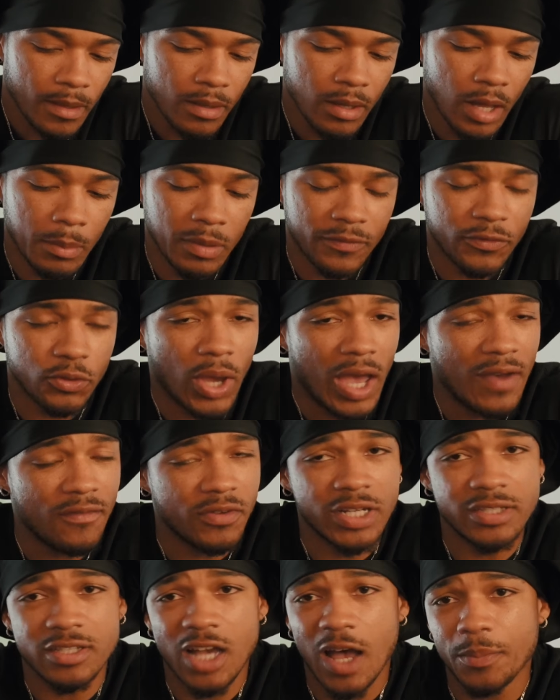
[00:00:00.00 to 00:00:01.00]
Um, if you have
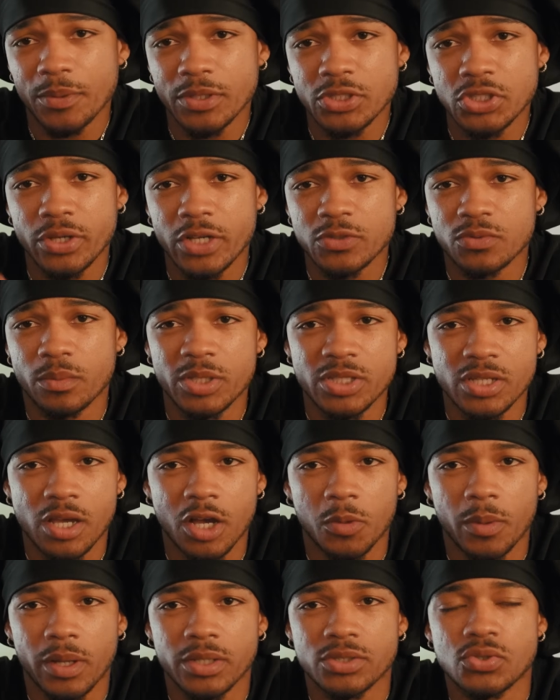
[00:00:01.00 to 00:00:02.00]
any topics you guys want me to
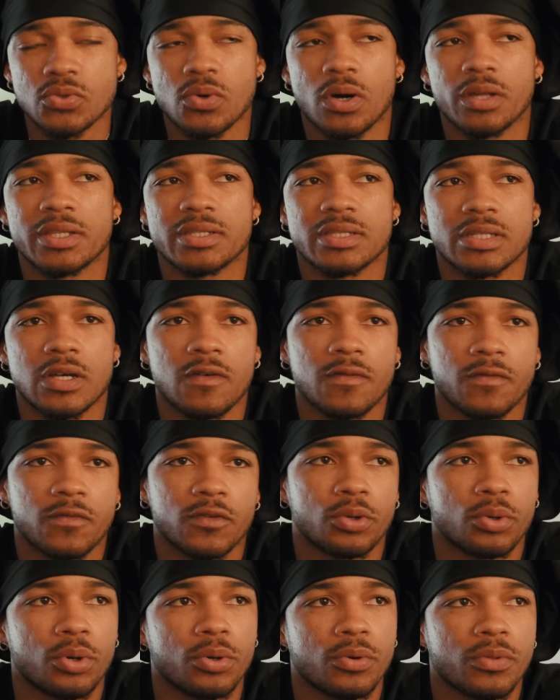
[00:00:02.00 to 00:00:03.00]
talk about too on the self
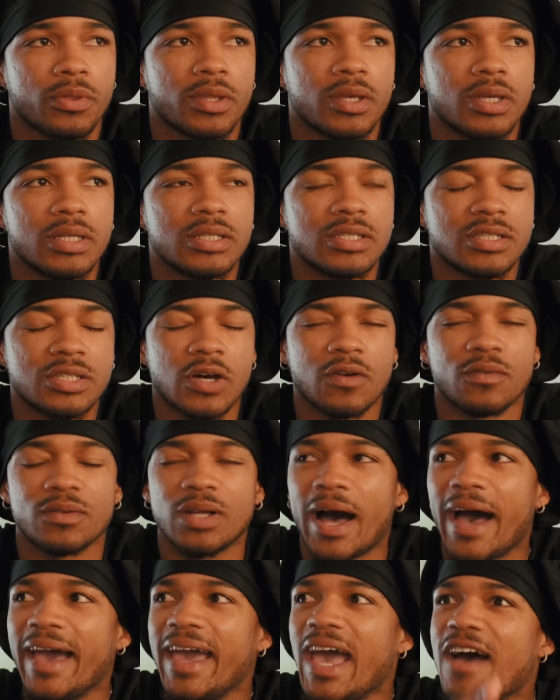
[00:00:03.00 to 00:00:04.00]
growth, so
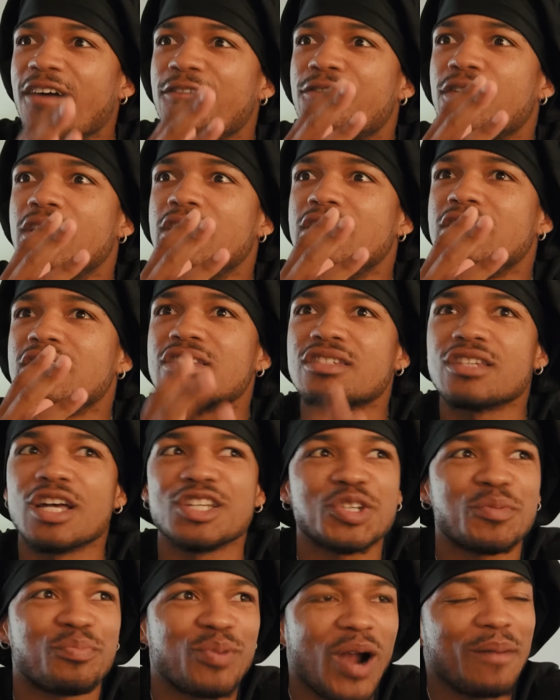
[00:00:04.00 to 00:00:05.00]
I have
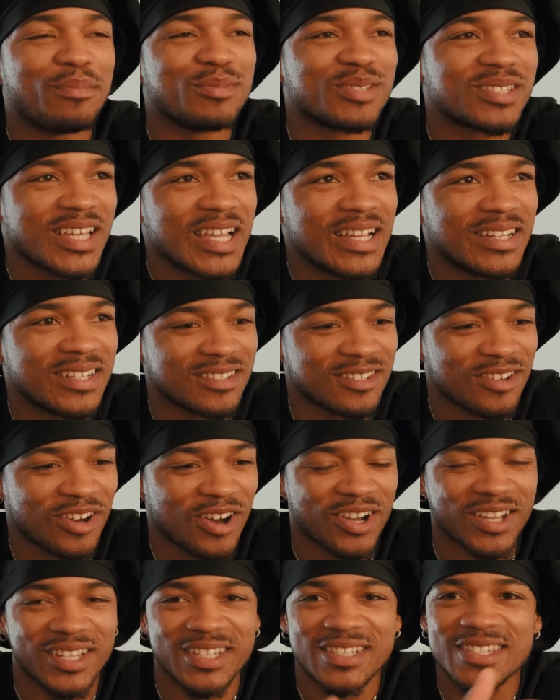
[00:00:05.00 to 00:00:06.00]
such a problem saying this,
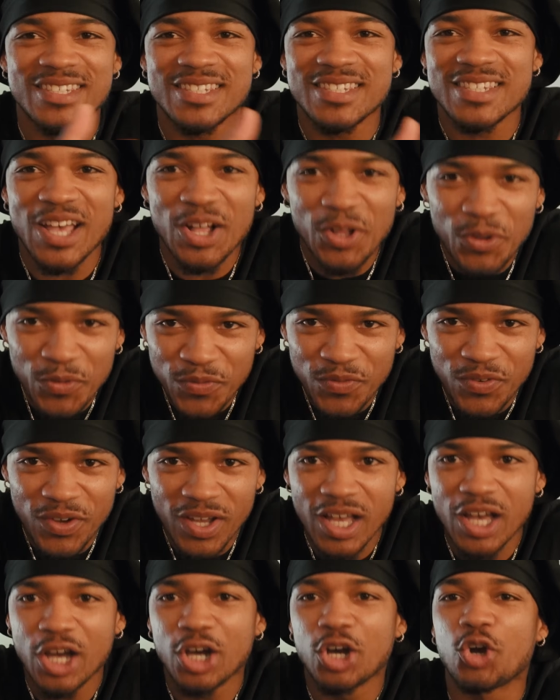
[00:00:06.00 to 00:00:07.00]
dog. Self
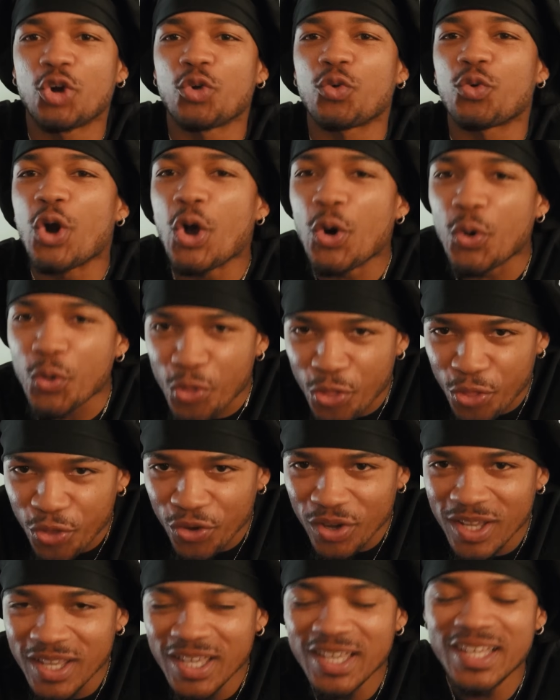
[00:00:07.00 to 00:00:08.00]
growth
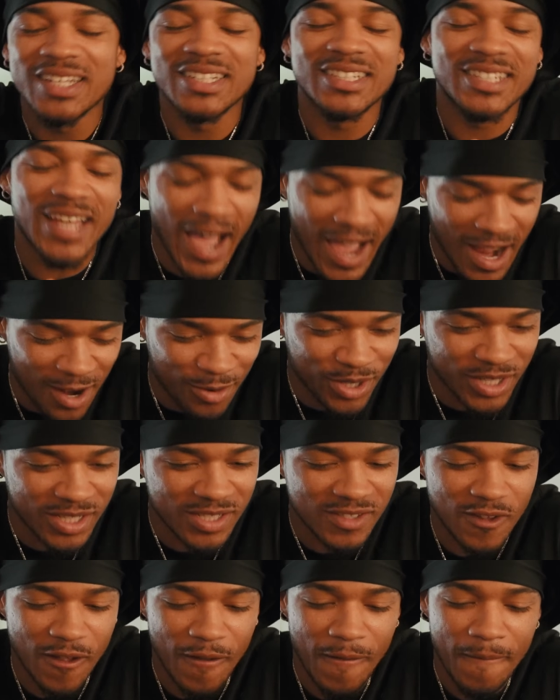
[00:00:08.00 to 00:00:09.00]

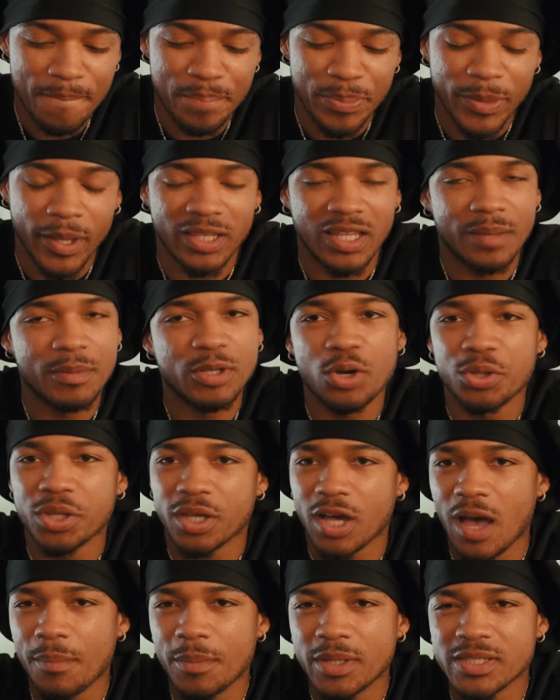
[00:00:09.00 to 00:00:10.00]
diaries. Uh, let me know in the
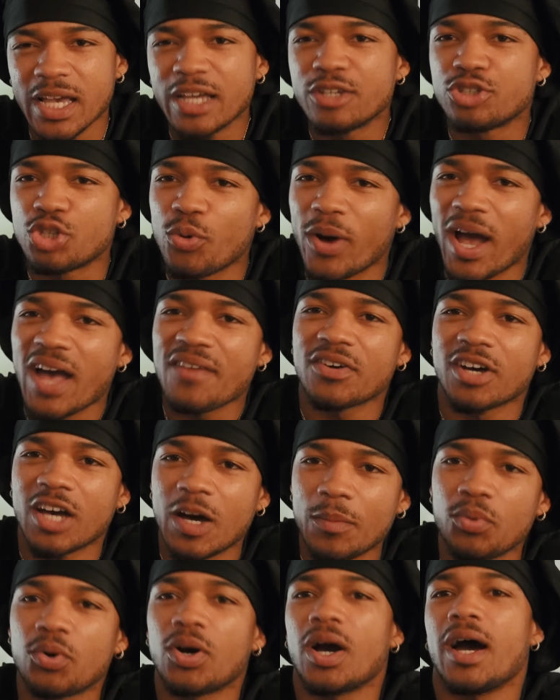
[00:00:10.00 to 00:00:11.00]
comments. I do have a
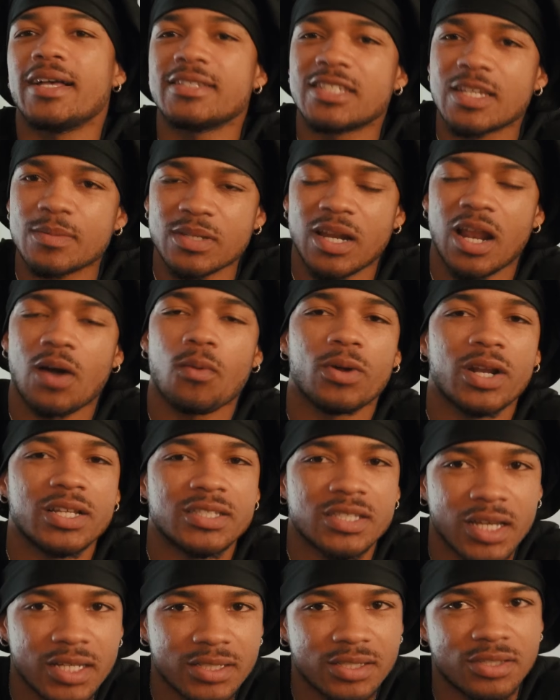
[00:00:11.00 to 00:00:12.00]
couple concepts that I want
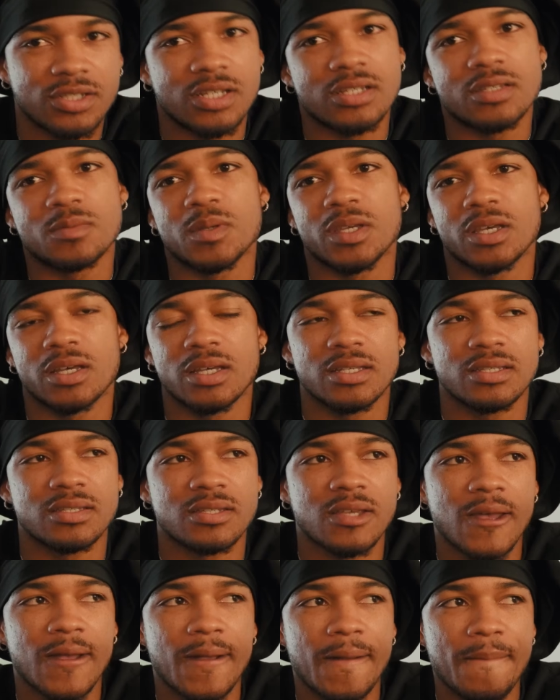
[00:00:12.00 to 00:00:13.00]
to touch just because